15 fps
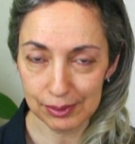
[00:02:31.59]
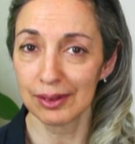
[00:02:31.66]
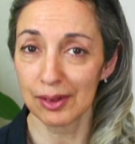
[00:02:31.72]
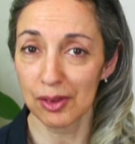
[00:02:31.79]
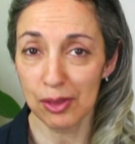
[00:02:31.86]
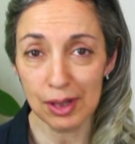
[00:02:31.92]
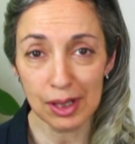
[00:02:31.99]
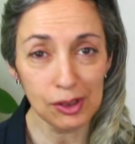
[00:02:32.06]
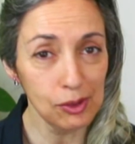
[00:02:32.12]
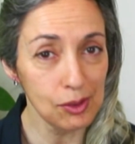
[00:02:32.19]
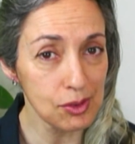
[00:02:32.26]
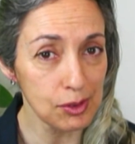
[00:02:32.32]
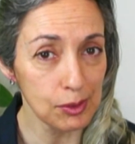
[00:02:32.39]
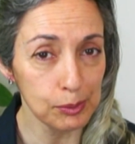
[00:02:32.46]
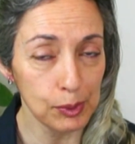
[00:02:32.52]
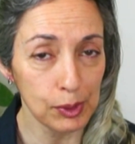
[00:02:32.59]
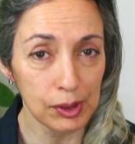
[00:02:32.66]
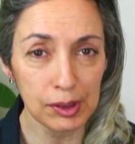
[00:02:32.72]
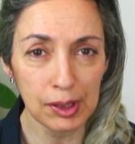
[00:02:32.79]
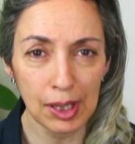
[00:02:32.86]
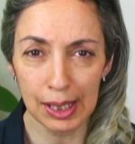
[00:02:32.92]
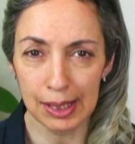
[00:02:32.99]
And the third use of
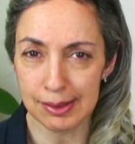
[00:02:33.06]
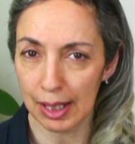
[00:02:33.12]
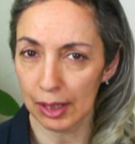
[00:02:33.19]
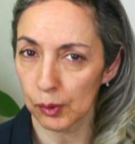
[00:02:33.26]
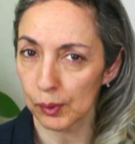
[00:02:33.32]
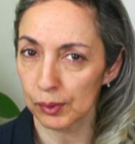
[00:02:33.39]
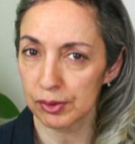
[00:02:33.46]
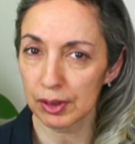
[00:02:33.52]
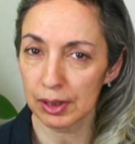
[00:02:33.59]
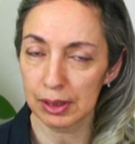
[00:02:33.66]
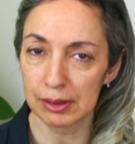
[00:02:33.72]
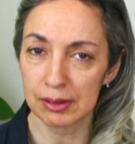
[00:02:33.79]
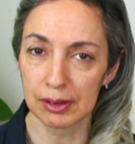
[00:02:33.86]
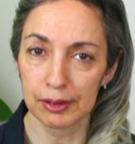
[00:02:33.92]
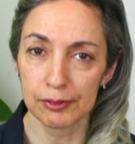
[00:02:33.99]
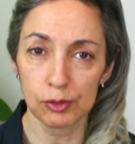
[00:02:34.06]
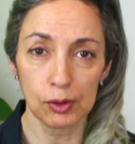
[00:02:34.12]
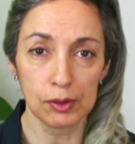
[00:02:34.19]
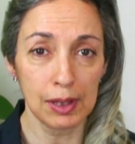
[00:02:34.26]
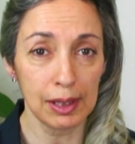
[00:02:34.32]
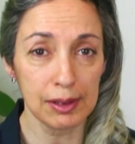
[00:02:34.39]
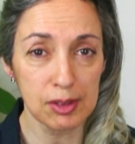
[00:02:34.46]
would is an alternative
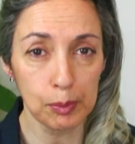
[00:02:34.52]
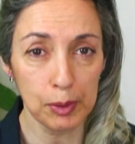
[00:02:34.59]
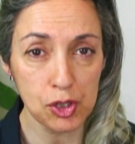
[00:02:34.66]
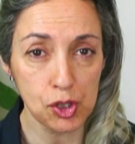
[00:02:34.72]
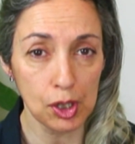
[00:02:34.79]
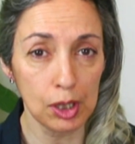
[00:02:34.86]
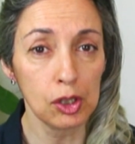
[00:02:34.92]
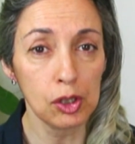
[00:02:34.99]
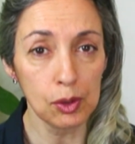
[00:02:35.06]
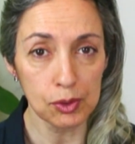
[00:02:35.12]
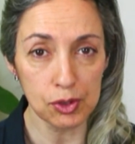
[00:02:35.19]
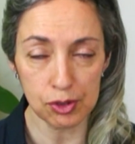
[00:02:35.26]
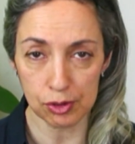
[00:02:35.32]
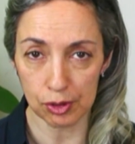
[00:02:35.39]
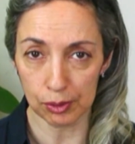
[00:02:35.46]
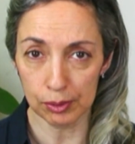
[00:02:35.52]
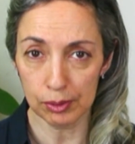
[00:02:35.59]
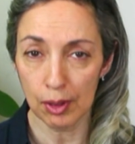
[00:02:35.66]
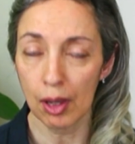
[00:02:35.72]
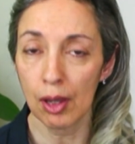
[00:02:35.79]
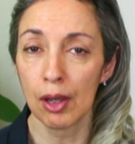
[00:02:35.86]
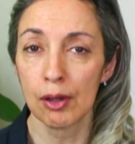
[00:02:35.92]
to the expression used
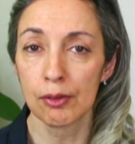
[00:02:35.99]
to